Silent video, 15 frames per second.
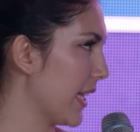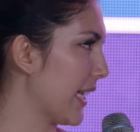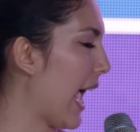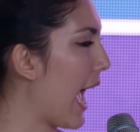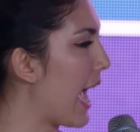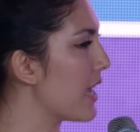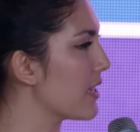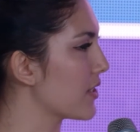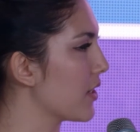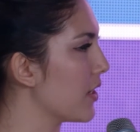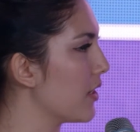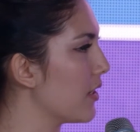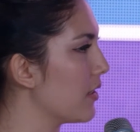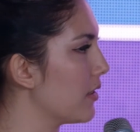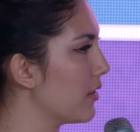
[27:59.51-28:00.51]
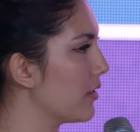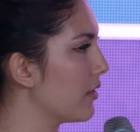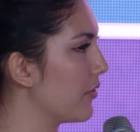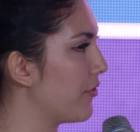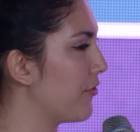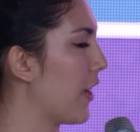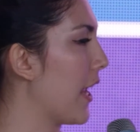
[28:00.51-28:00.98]
like as a
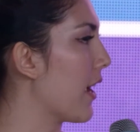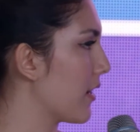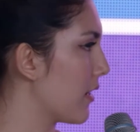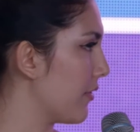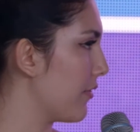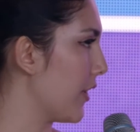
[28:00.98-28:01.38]
fan of